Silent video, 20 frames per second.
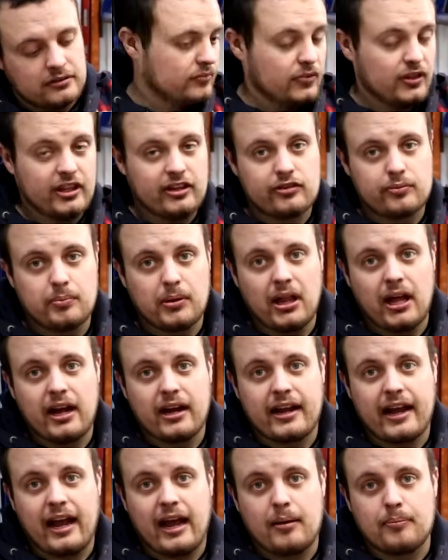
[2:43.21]
This
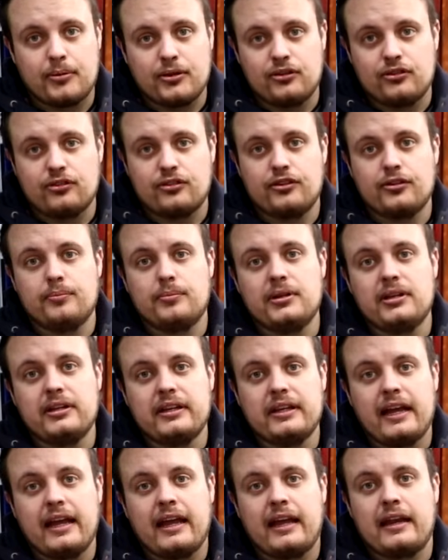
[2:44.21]
block happens to
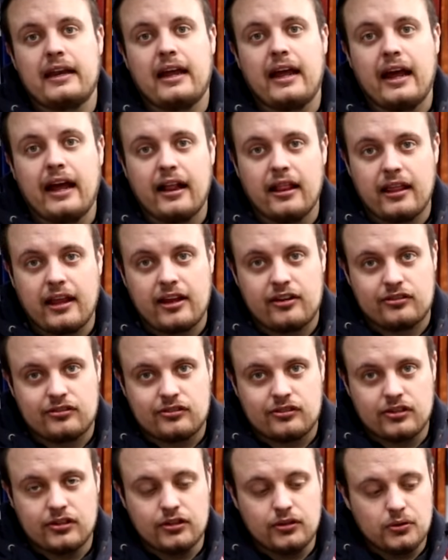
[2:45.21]
be an
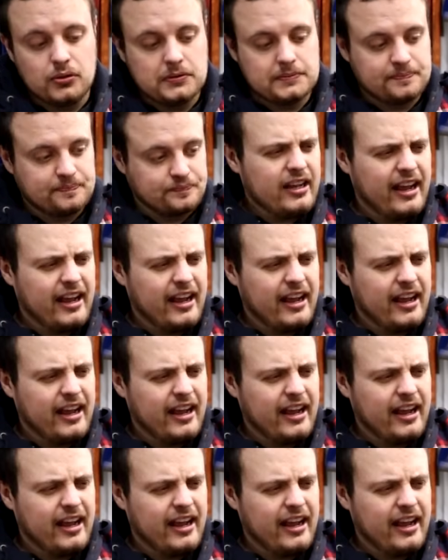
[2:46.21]
LS2.